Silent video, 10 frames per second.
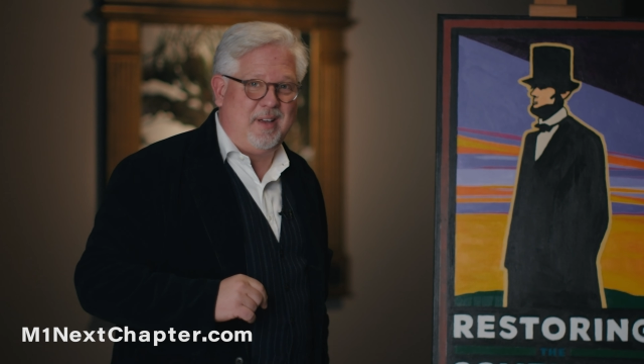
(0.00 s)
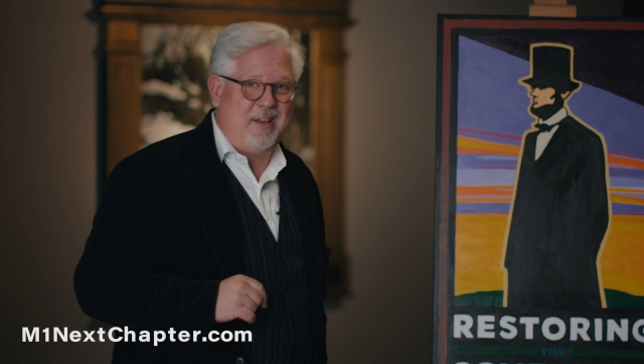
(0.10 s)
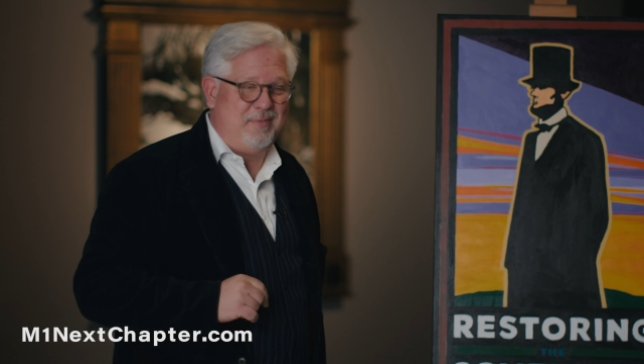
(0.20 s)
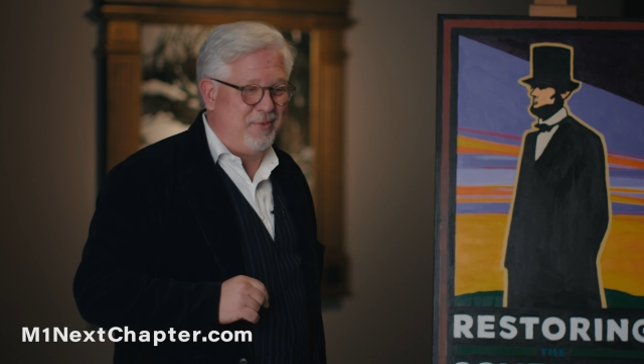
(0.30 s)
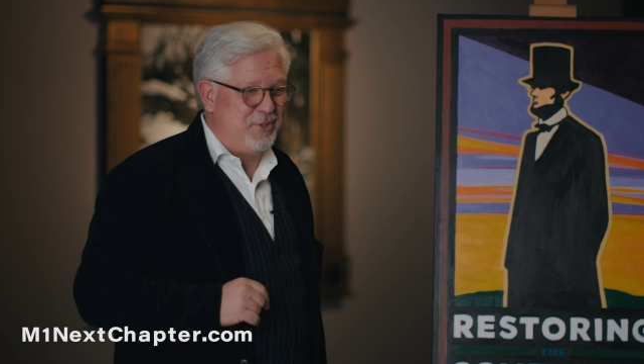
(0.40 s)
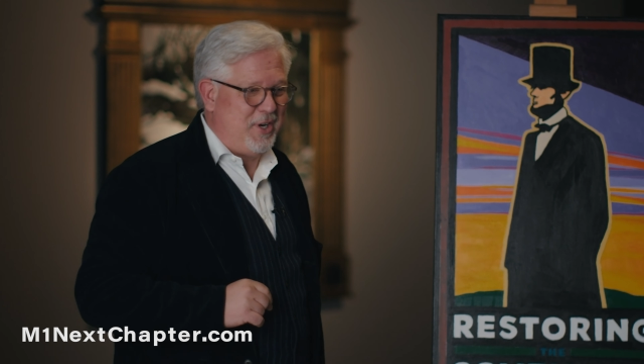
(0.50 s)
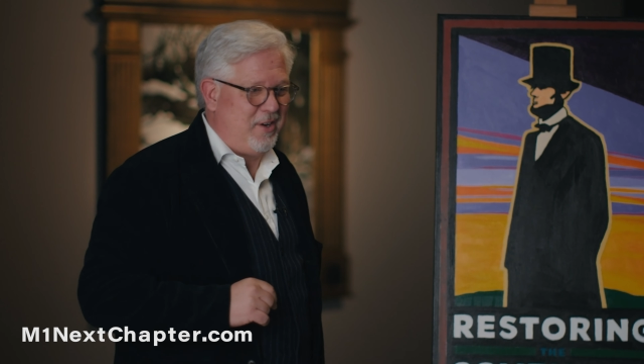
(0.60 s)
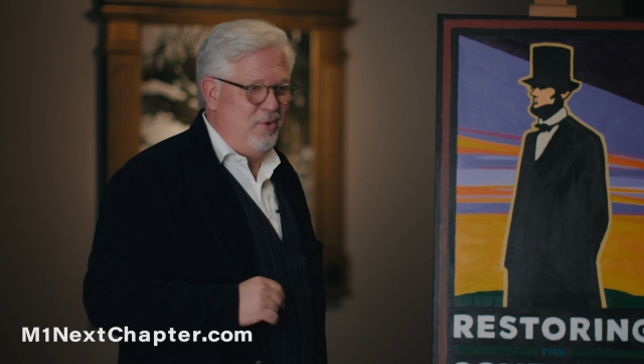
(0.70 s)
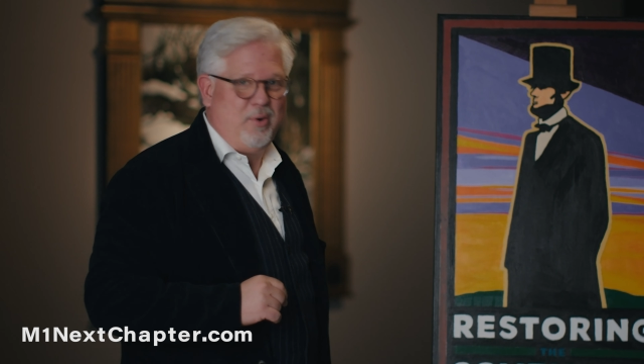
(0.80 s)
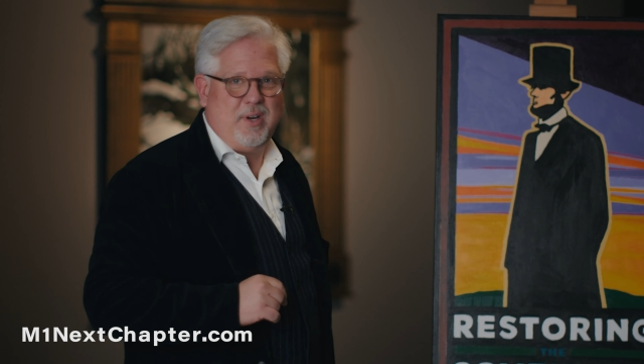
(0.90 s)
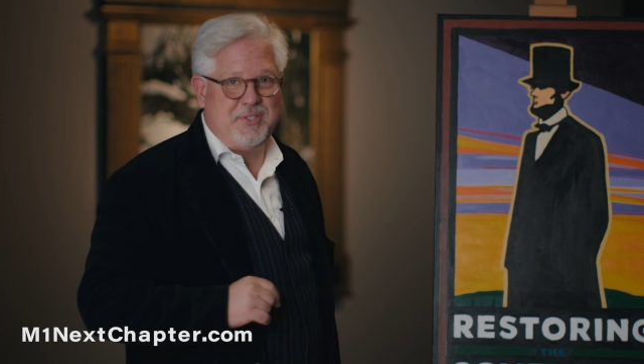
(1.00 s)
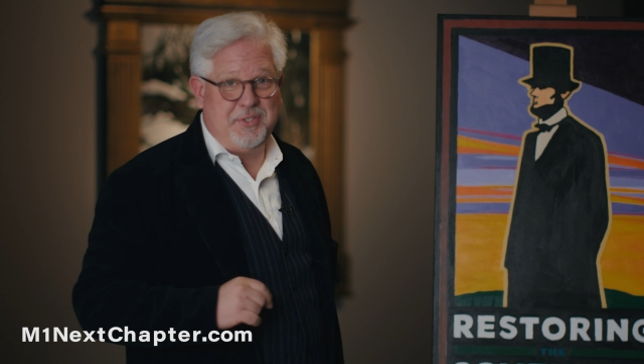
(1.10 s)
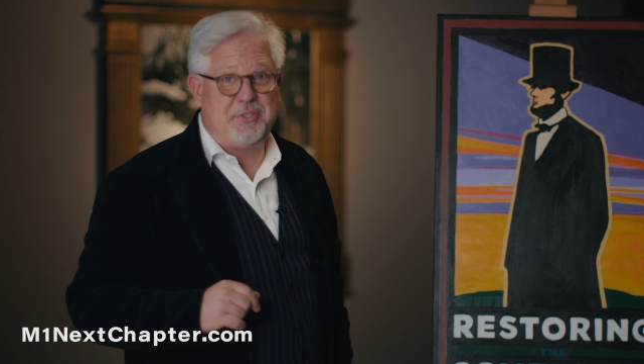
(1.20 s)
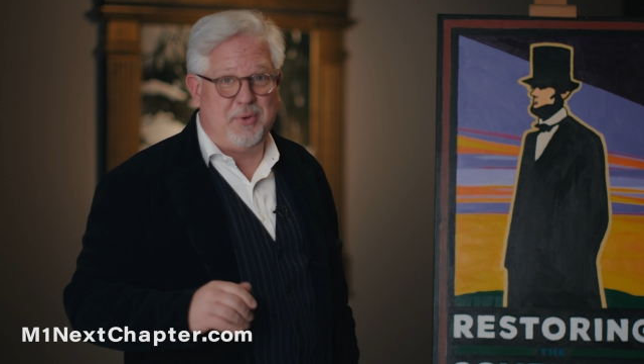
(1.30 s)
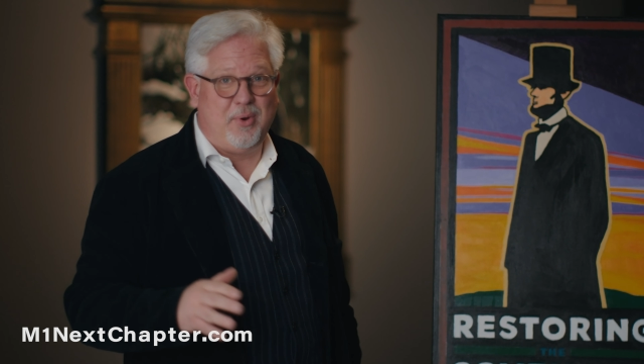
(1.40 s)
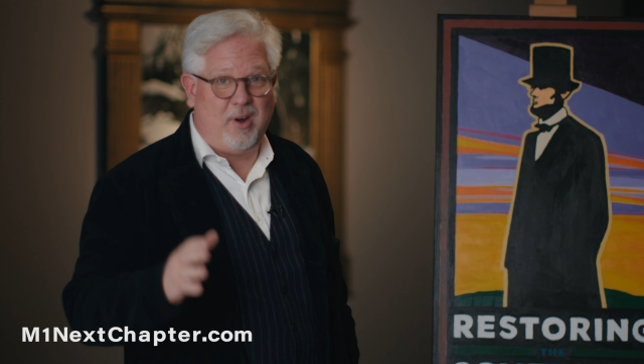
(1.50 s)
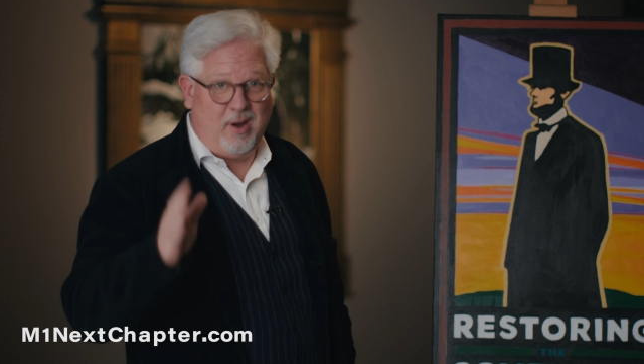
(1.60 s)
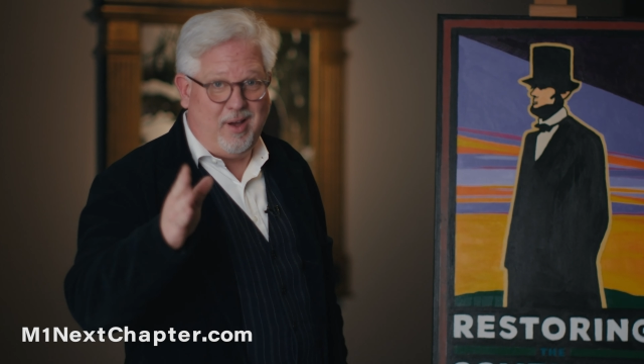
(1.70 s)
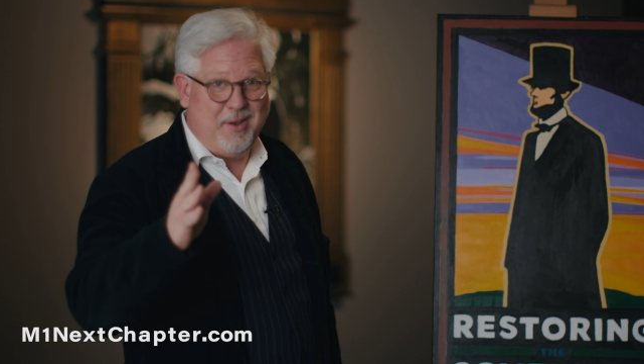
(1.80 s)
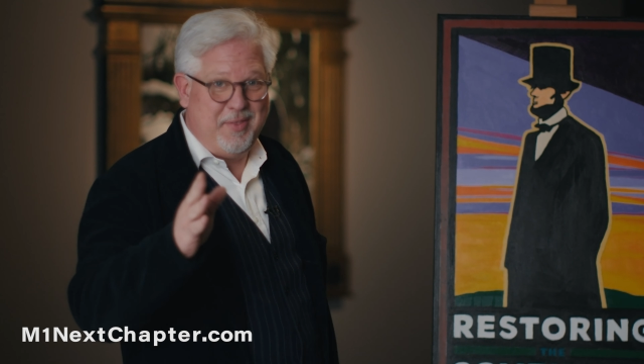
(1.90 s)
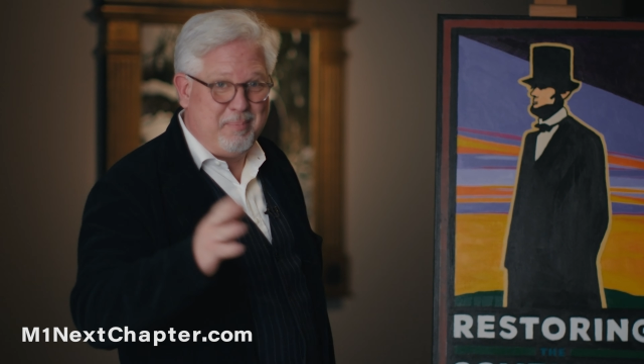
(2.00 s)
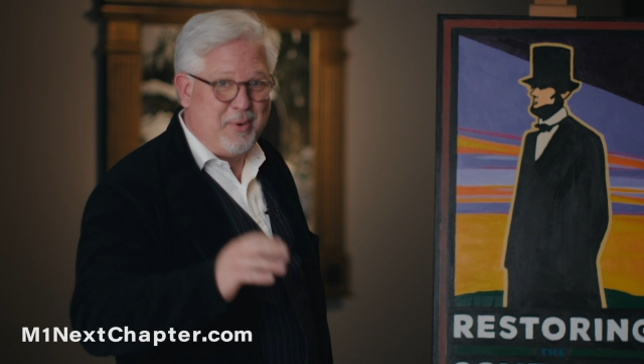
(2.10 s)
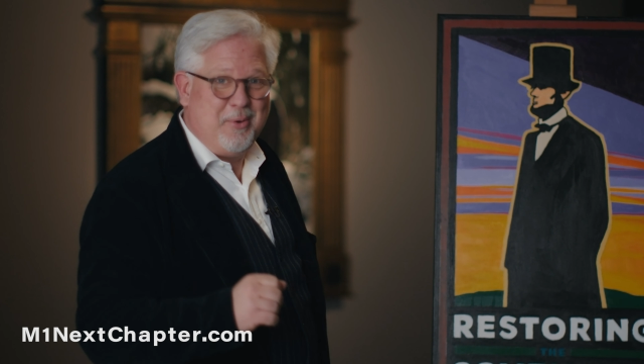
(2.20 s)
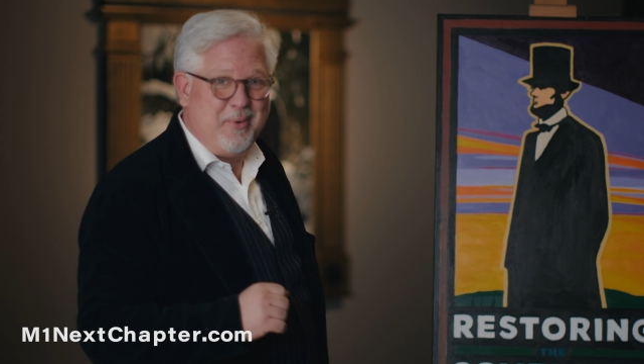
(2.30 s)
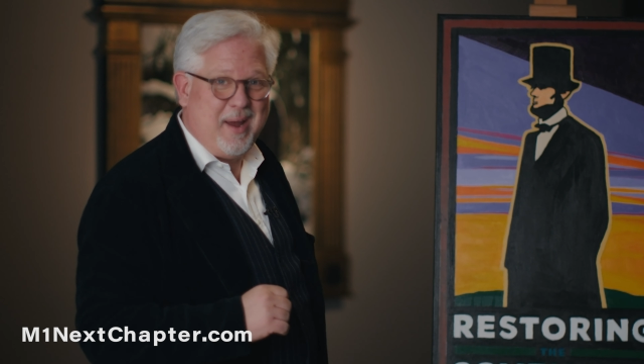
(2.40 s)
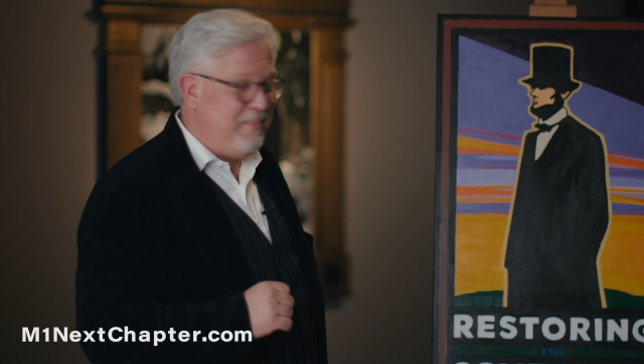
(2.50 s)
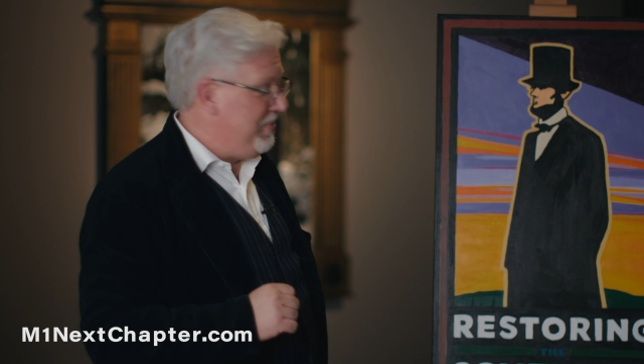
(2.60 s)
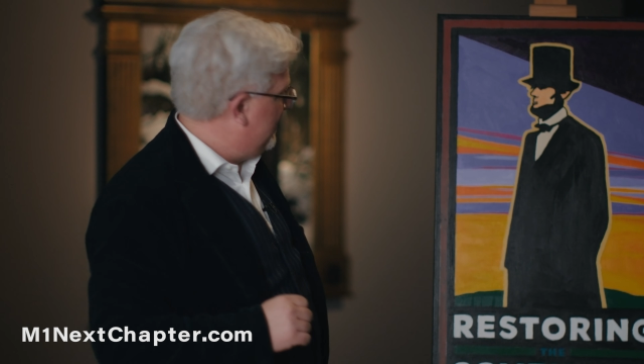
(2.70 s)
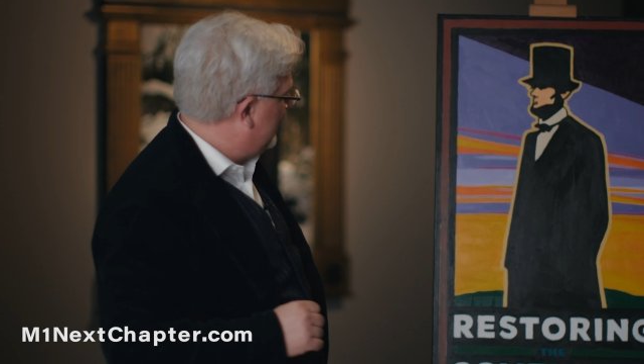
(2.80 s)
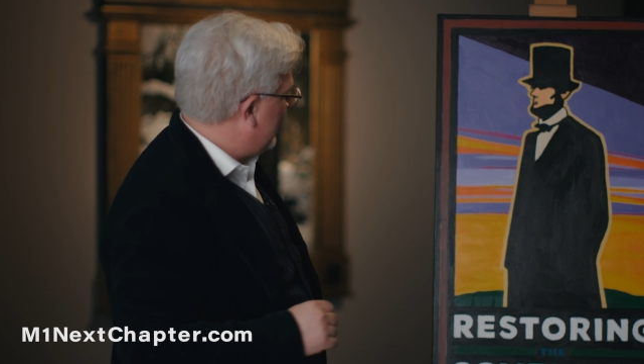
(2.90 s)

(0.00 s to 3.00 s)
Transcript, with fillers: uh, for Chuck Norris in store on the program this